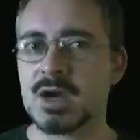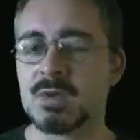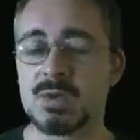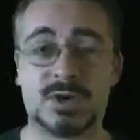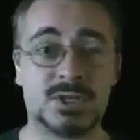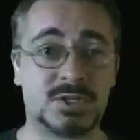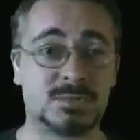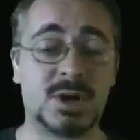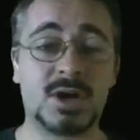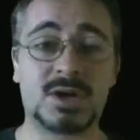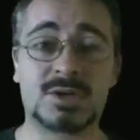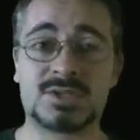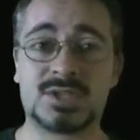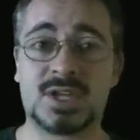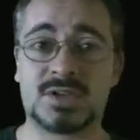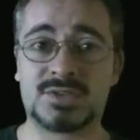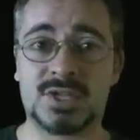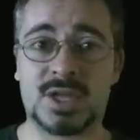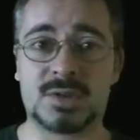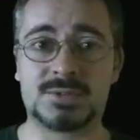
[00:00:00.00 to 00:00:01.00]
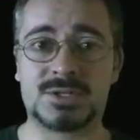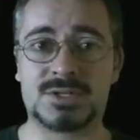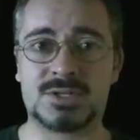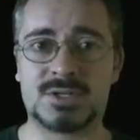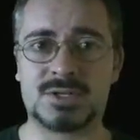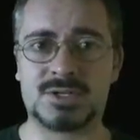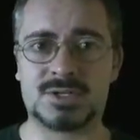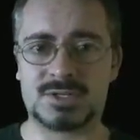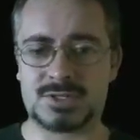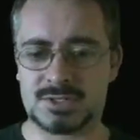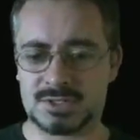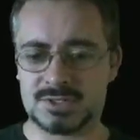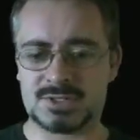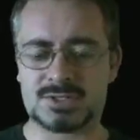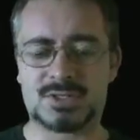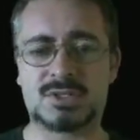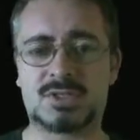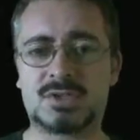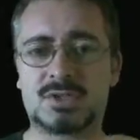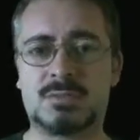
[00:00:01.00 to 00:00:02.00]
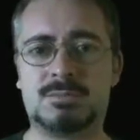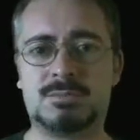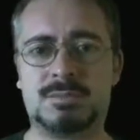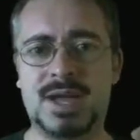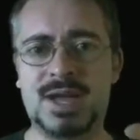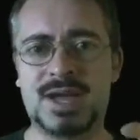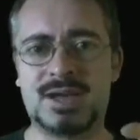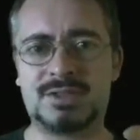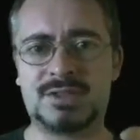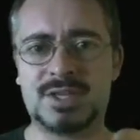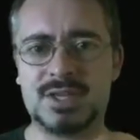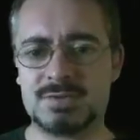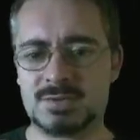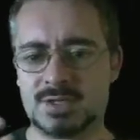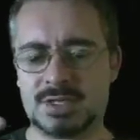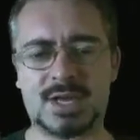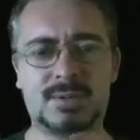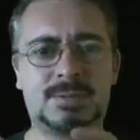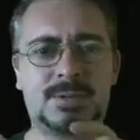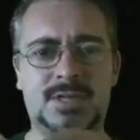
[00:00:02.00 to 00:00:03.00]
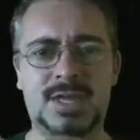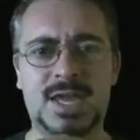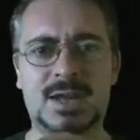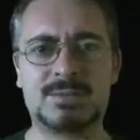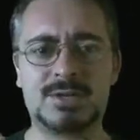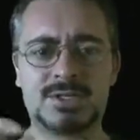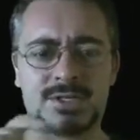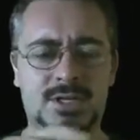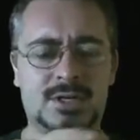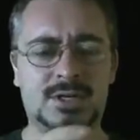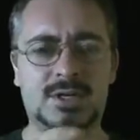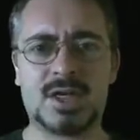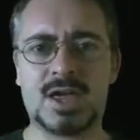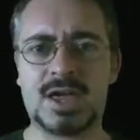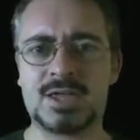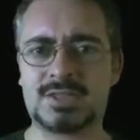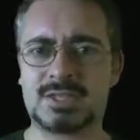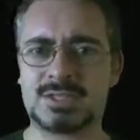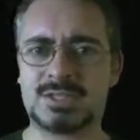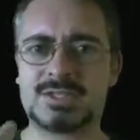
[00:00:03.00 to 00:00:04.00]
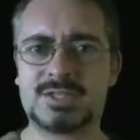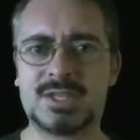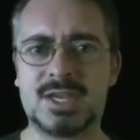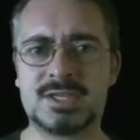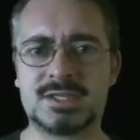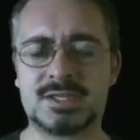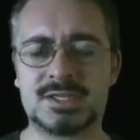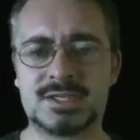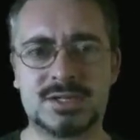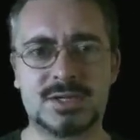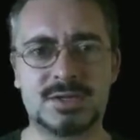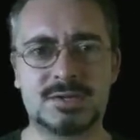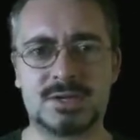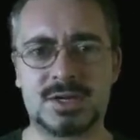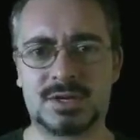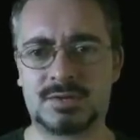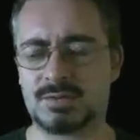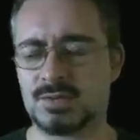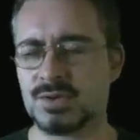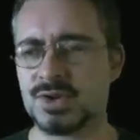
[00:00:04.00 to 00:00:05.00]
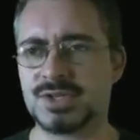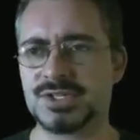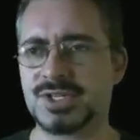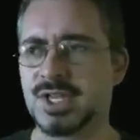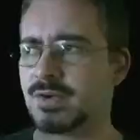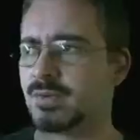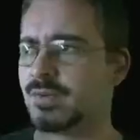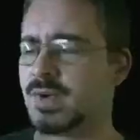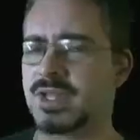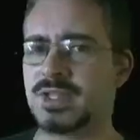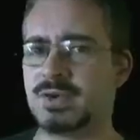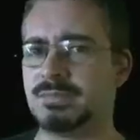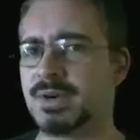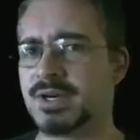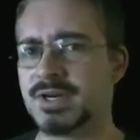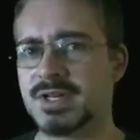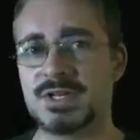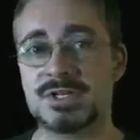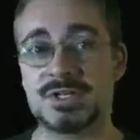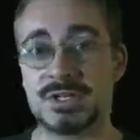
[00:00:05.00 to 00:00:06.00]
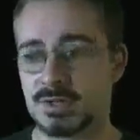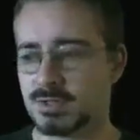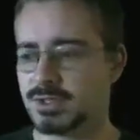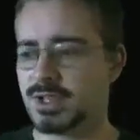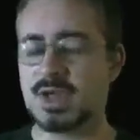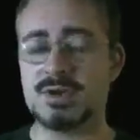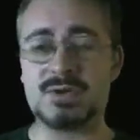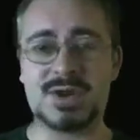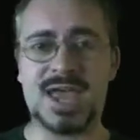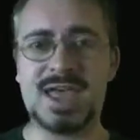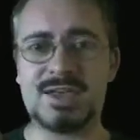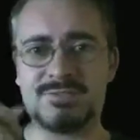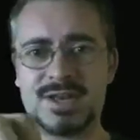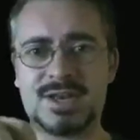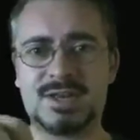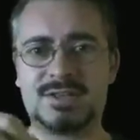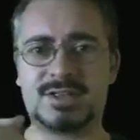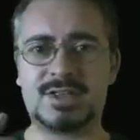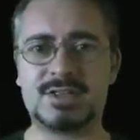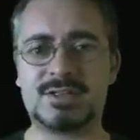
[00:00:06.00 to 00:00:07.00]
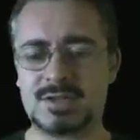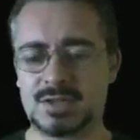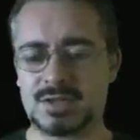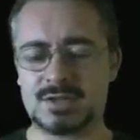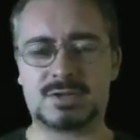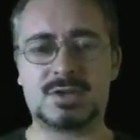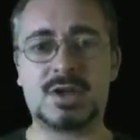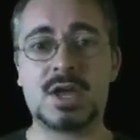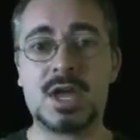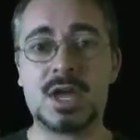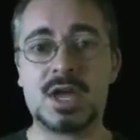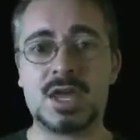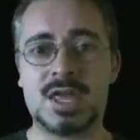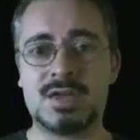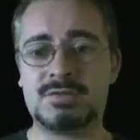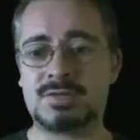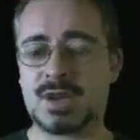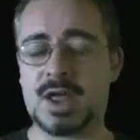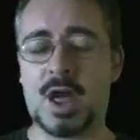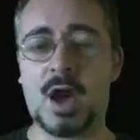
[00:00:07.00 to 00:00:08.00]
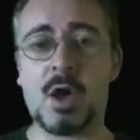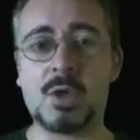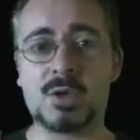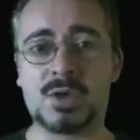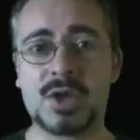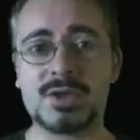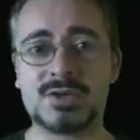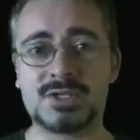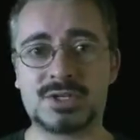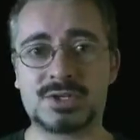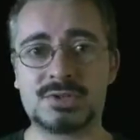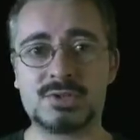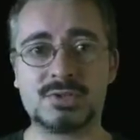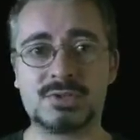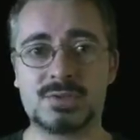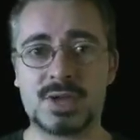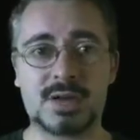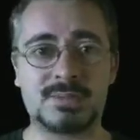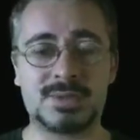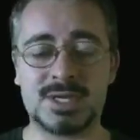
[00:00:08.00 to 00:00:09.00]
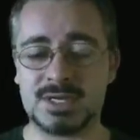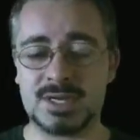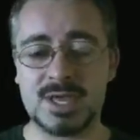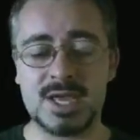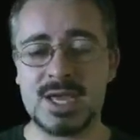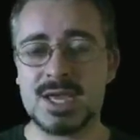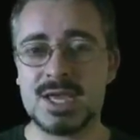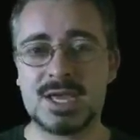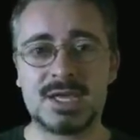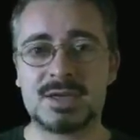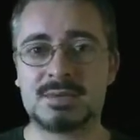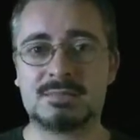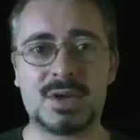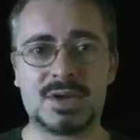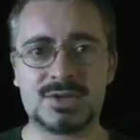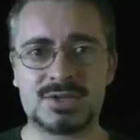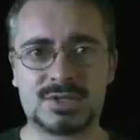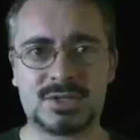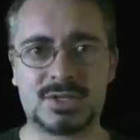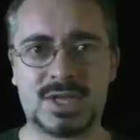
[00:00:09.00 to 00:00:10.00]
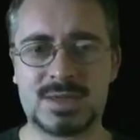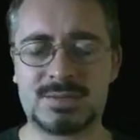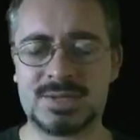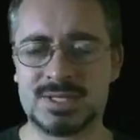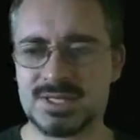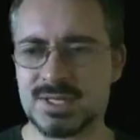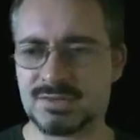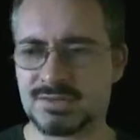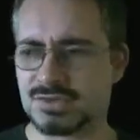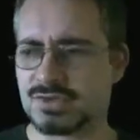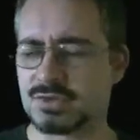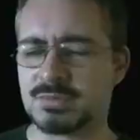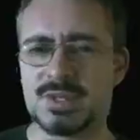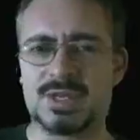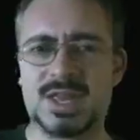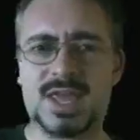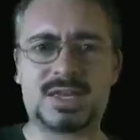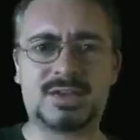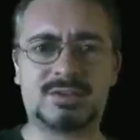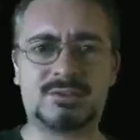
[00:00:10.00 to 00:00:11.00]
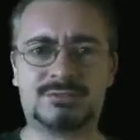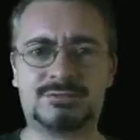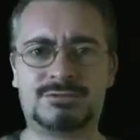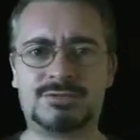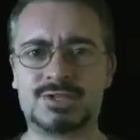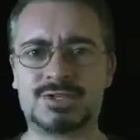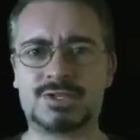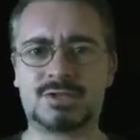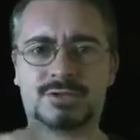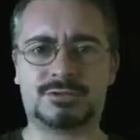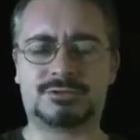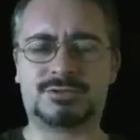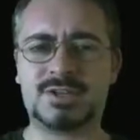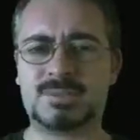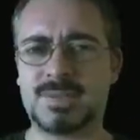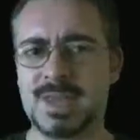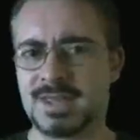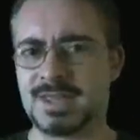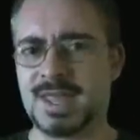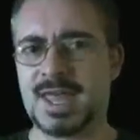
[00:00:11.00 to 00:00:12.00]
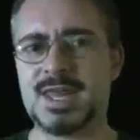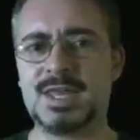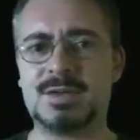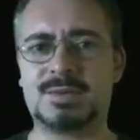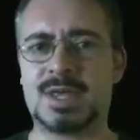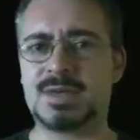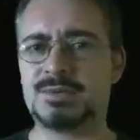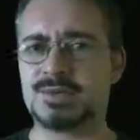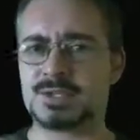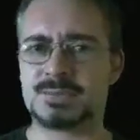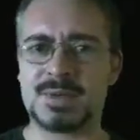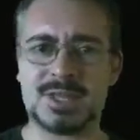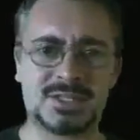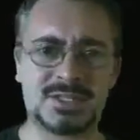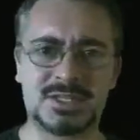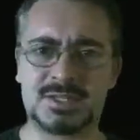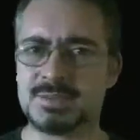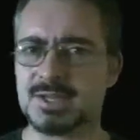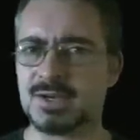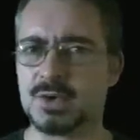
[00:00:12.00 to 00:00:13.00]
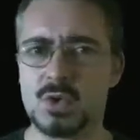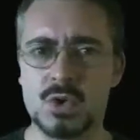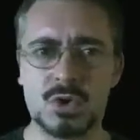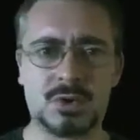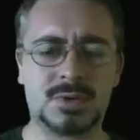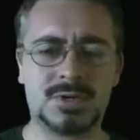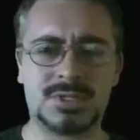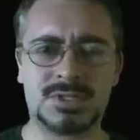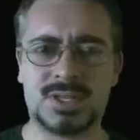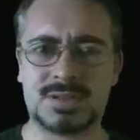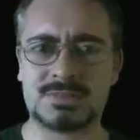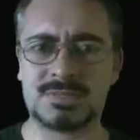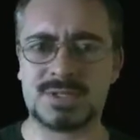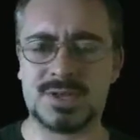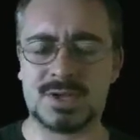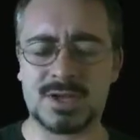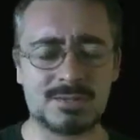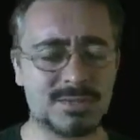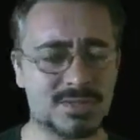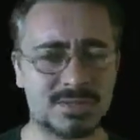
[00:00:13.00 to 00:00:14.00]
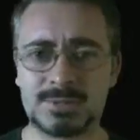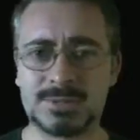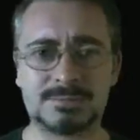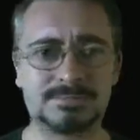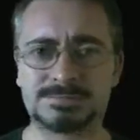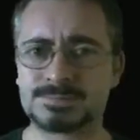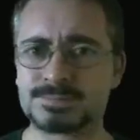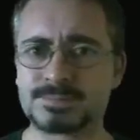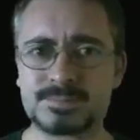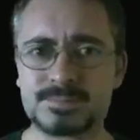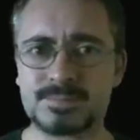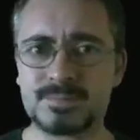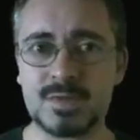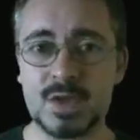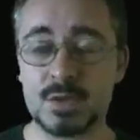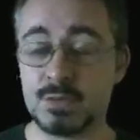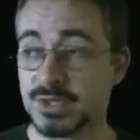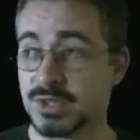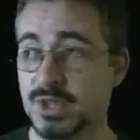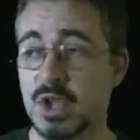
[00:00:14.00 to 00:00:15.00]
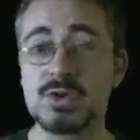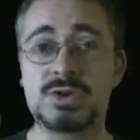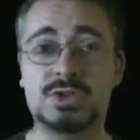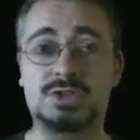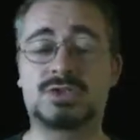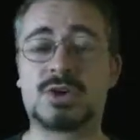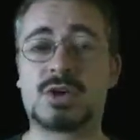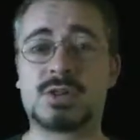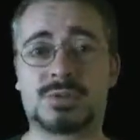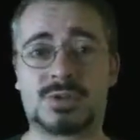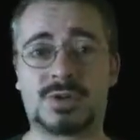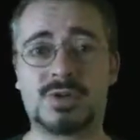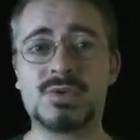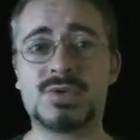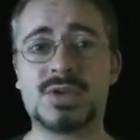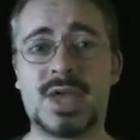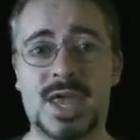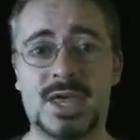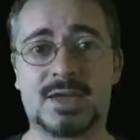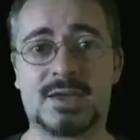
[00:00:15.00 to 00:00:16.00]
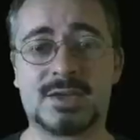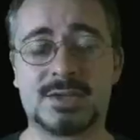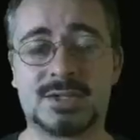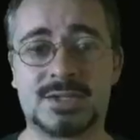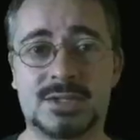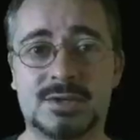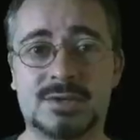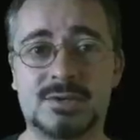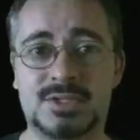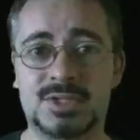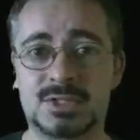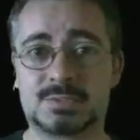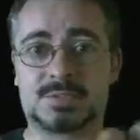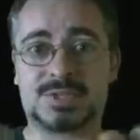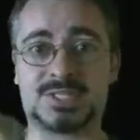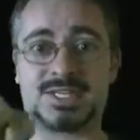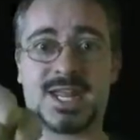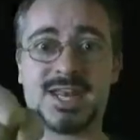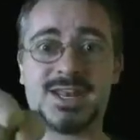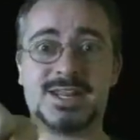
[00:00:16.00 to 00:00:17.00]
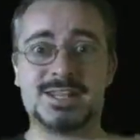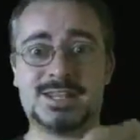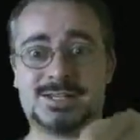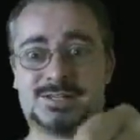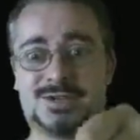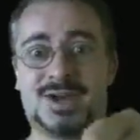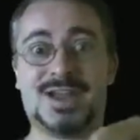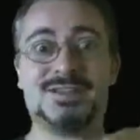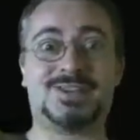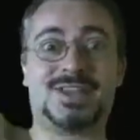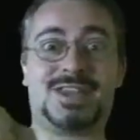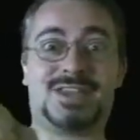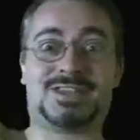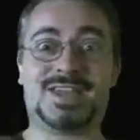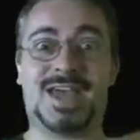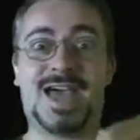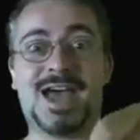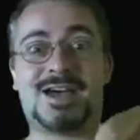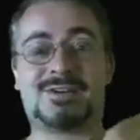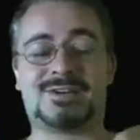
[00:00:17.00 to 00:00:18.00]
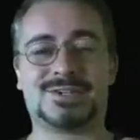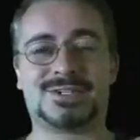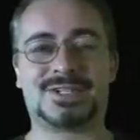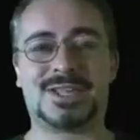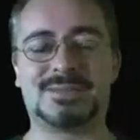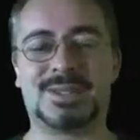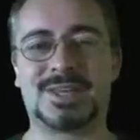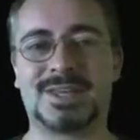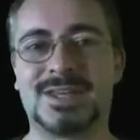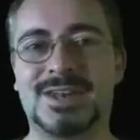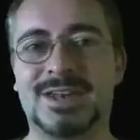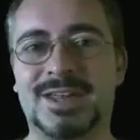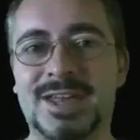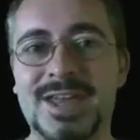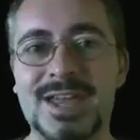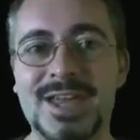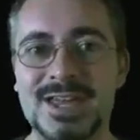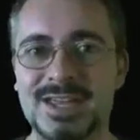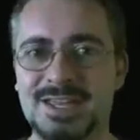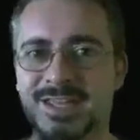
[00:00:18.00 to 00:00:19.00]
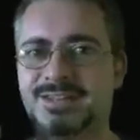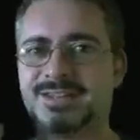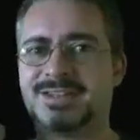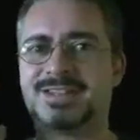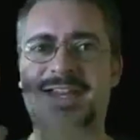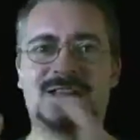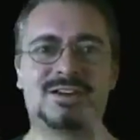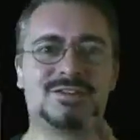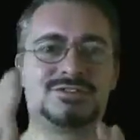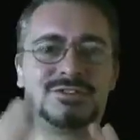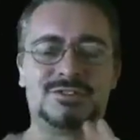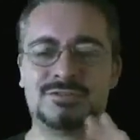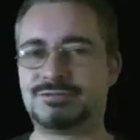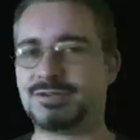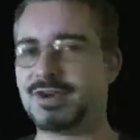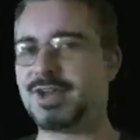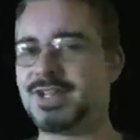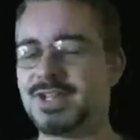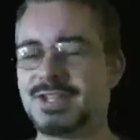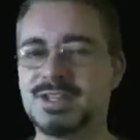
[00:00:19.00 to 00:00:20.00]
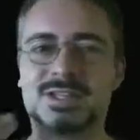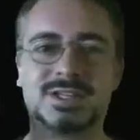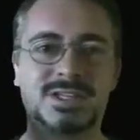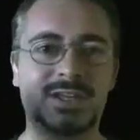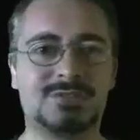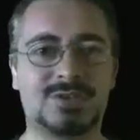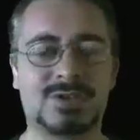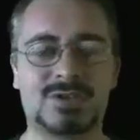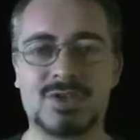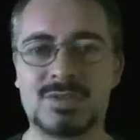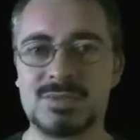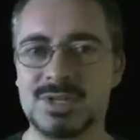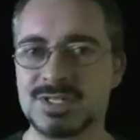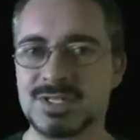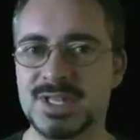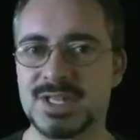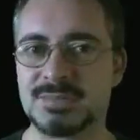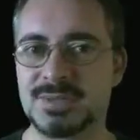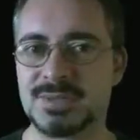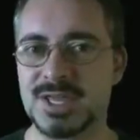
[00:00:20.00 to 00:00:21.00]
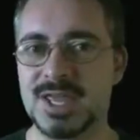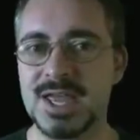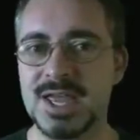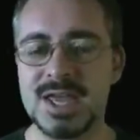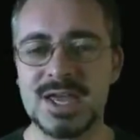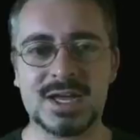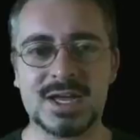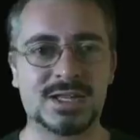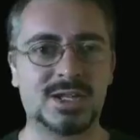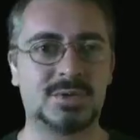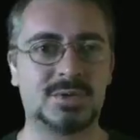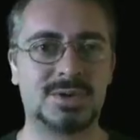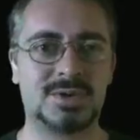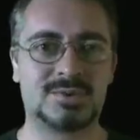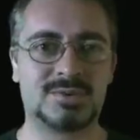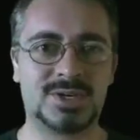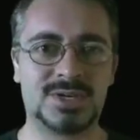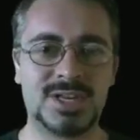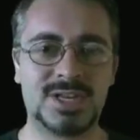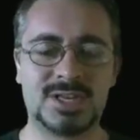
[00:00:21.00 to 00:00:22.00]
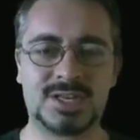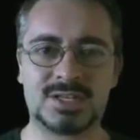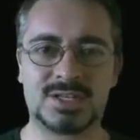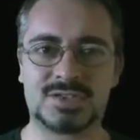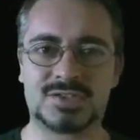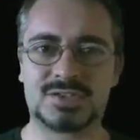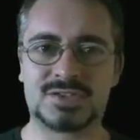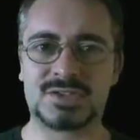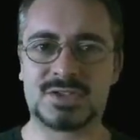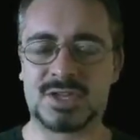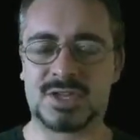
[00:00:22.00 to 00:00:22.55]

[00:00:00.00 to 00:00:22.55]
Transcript: Whereas Microsoft option is just this sort of bar thing with a couple of cameras and a light that stares at you, and it works out where your body is, and you don't have anything to even hold on to. I mean, motion gaming suffers from a lack of physical feedback anyway, which makes it a bit awkward sometimes, but with no controller at all to hang on to, just pretending you're driving a car or something and kung fu fighting in your living room, is going to be a little bit ridiculous.